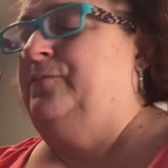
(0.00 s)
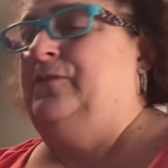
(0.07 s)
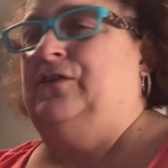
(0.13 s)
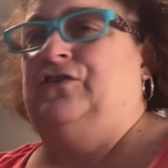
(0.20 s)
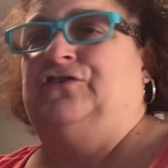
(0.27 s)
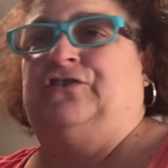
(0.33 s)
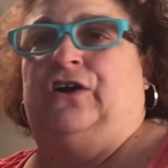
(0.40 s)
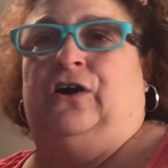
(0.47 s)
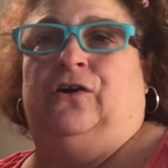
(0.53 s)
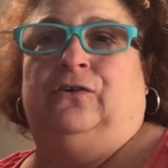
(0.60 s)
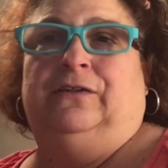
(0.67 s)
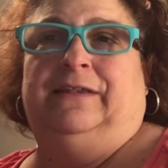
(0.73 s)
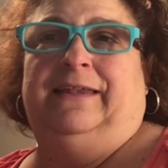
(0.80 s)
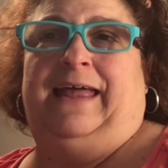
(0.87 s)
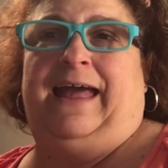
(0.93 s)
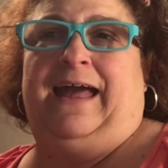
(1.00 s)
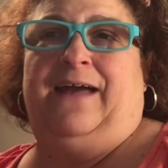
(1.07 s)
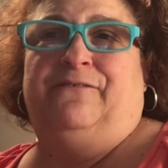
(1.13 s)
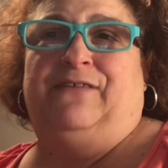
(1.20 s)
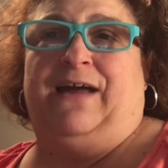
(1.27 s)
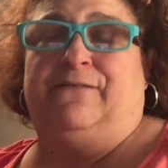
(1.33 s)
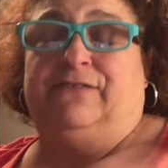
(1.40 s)
So if
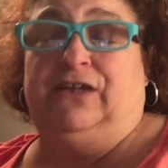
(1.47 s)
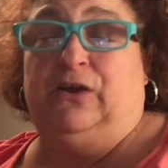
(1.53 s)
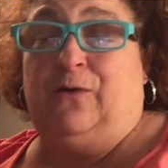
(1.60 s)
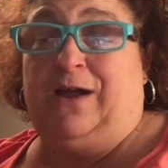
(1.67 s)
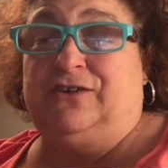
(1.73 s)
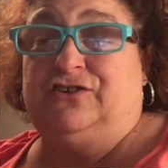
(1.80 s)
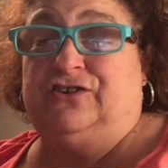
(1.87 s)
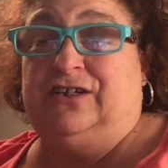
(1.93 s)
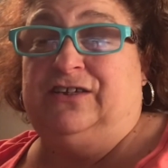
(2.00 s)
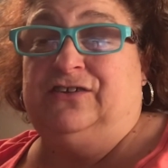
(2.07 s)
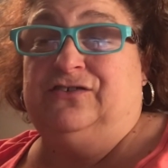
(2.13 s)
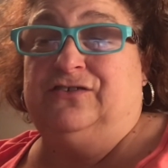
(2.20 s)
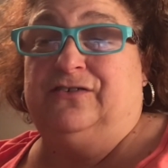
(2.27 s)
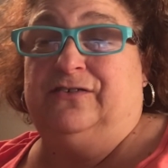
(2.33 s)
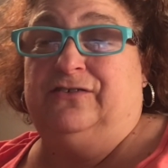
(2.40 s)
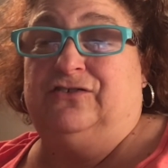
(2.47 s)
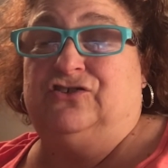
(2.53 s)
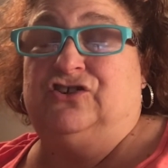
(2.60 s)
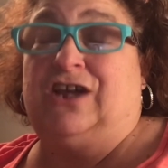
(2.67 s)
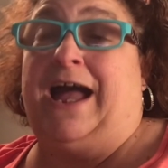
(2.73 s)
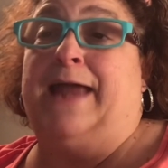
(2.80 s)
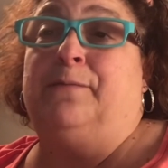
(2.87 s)
you have any questions,
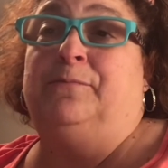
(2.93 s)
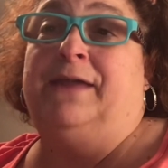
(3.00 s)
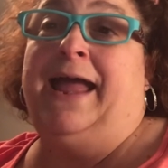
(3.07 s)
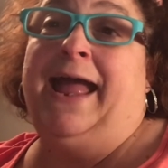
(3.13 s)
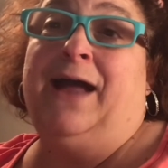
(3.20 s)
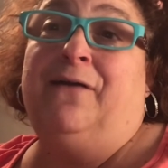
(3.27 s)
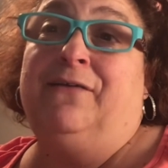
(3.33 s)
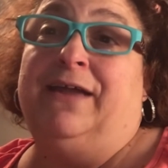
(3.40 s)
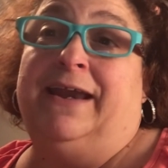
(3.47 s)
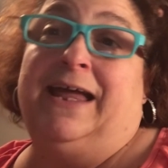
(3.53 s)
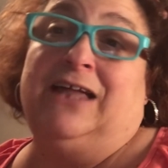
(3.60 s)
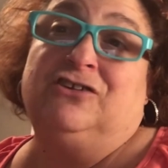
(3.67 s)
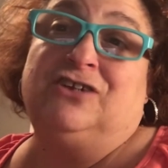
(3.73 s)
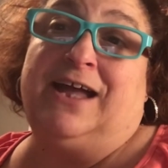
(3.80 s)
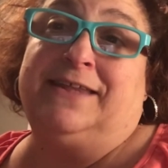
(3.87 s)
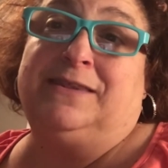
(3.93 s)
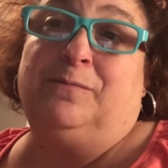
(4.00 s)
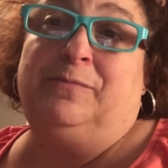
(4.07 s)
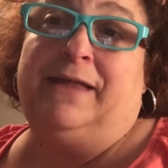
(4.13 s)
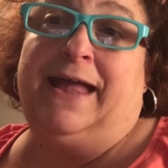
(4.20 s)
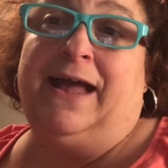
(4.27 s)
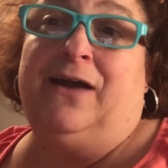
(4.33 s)
jot them down, and I'll jot them
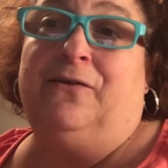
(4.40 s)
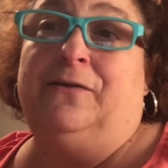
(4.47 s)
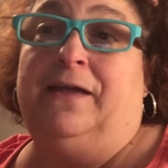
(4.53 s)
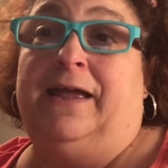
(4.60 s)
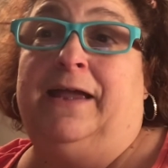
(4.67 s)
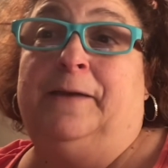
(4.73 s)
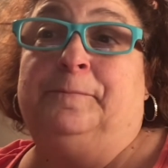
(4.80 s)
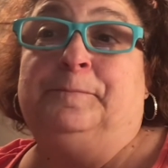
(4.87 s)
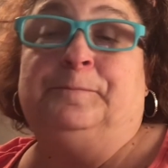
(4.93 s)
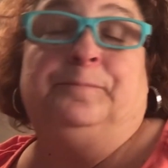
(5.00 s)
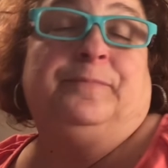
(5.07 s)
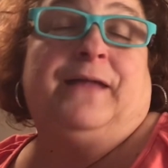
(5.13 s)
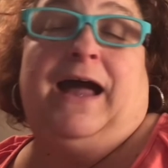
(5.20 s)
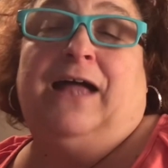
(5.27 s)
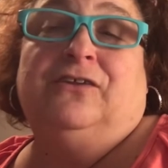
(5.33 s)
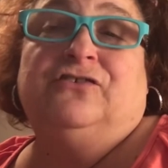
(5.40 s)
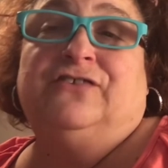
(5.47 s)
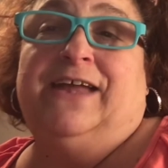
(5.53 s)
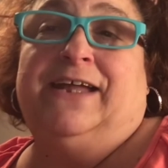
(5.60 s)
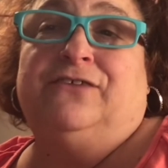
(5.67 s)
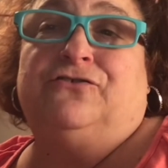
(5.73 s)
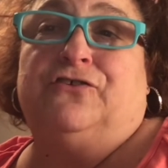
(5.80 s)
down, and I'll just
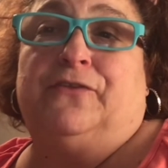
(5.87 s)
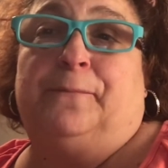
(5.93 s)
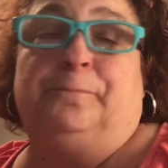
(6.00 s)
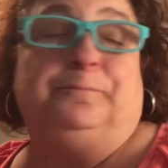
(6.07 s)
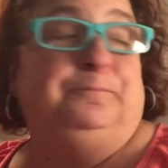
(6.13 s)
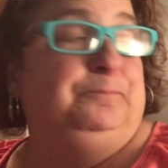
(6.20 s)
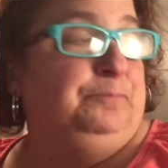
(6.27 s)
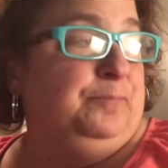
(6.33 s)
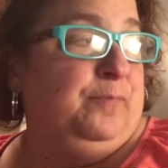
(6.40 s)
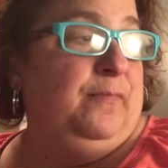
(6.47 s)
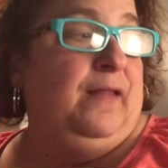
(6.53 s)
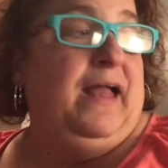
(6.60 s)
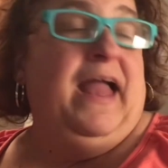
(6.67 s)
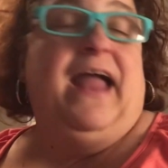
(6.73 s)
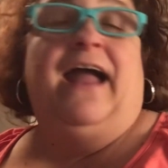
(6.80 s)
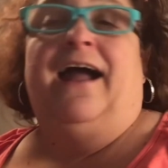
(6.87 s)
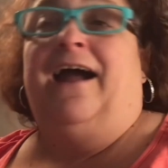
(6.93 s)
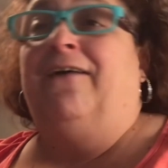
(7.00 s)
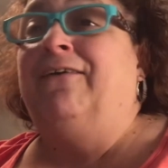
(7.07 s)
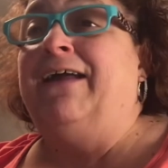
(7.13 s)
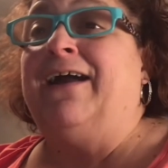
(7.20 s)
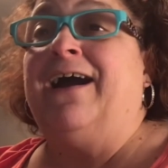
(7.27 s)
answer them. All
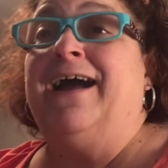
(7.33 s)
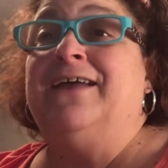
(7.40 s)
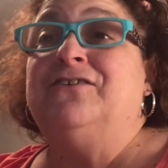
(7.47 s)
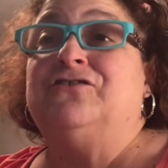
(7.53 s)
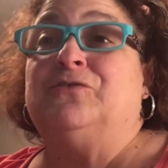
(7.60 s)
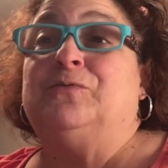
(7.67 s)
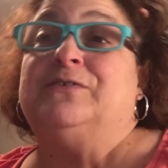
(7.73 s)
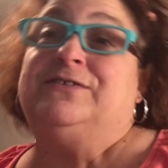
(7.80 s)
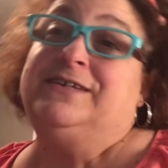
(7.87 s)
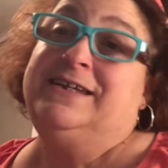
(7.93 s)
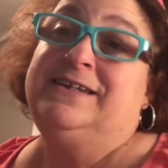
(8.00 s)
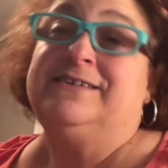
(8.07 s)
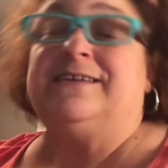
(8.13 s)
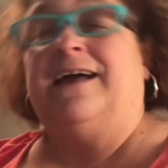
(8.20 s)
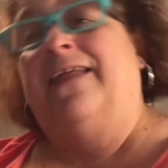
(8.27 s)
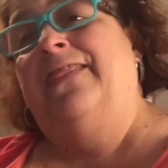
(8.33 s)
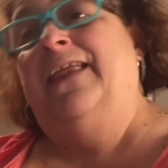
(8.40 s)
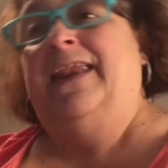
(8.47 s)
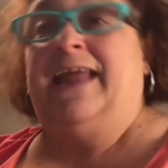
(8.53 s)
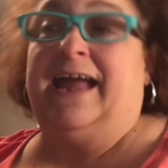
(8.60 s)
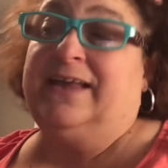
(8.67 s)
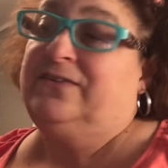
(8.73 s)
right, guys. We'll see you on the
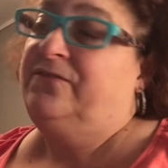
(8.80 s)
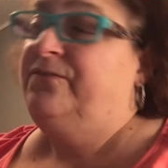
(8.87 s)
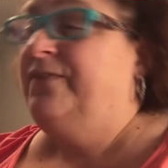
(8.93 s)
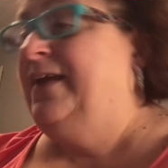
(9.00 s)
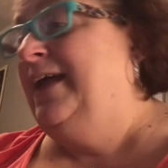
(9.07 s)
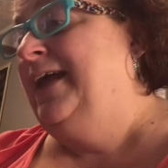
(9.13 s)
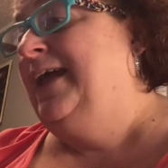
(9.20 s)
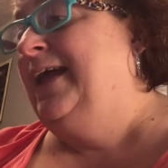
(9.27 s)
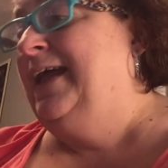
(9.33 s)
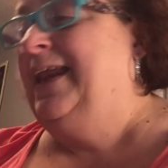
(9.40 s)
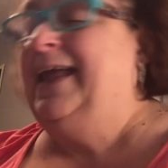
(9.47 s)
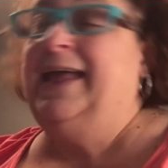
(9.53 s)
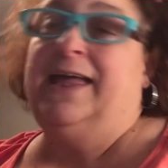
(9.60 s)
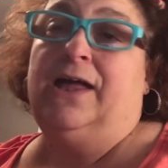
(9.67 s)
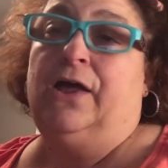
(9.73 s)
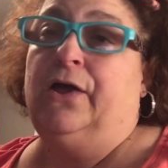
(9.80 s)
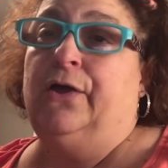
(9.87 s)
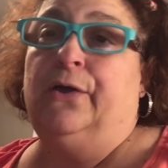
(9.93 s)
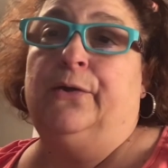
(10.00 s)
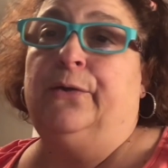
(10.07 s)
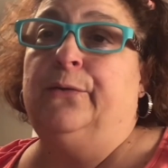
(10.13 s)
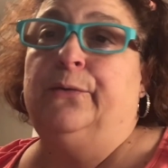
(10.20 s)
next
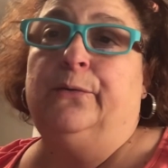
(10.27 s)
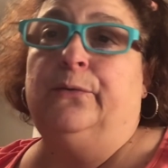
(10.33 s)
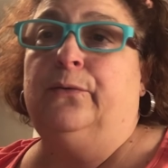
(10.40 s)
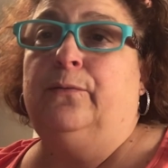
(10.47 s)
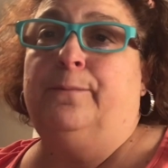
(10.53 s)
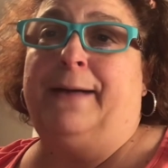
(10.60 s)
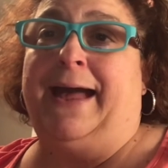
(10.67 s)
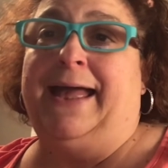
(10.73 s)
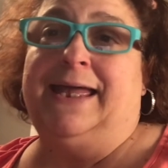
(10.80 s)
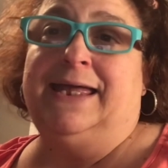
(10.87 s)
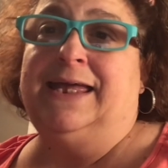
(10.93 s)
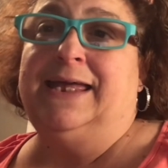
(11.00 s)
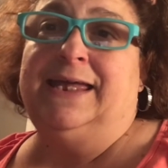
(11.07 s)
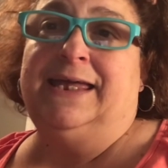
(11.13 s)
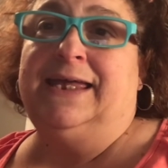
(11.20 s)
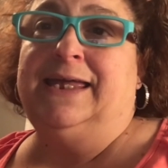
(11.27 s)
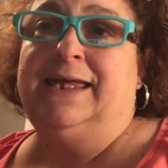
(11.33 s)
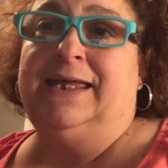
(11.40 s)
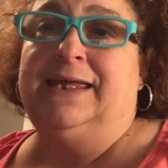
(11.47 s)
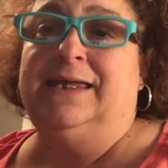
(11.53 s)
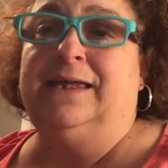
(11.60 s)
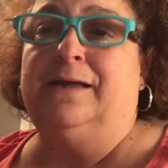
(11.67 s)
video.
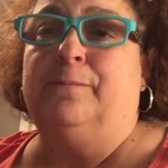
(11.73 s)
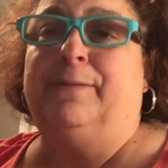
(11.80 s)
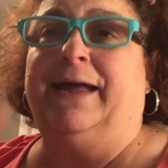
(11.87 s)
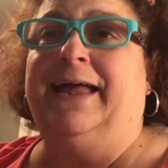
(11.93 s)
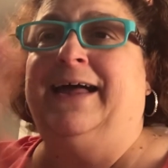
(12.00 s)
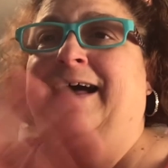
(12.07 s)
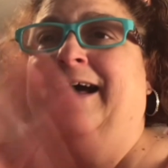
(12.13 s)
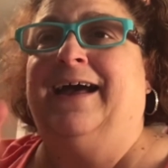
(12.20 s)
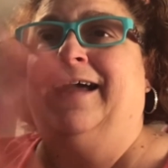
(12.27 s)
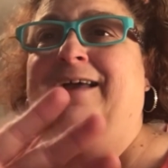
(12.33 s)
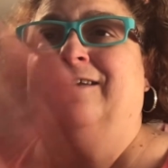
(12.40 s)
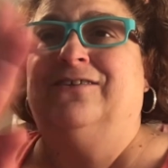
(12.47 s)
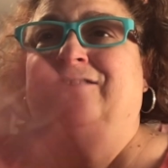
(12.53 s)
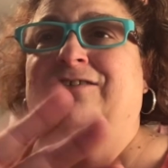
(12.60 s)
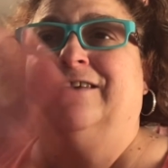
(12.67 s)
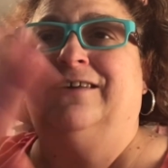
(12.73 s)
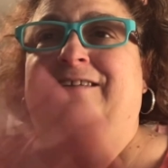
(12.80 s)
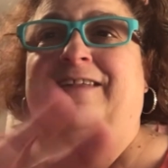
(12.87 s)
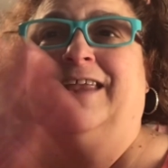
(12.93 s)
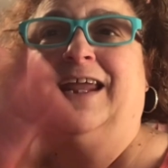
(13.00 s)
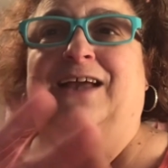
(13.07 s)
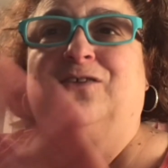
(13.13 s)
Bye. Bye, guys. See you on
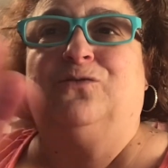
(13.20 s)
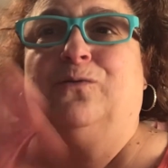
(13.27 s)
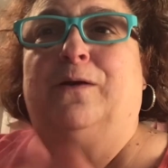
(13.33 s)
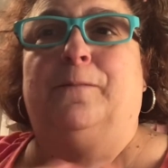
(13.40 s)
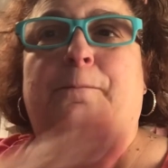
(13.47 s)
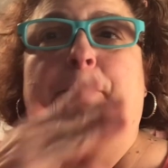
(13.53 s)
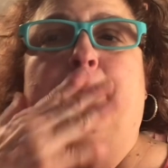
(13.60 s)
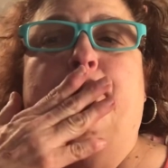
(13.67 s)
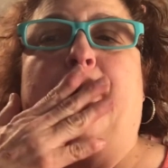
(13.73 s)
the next one.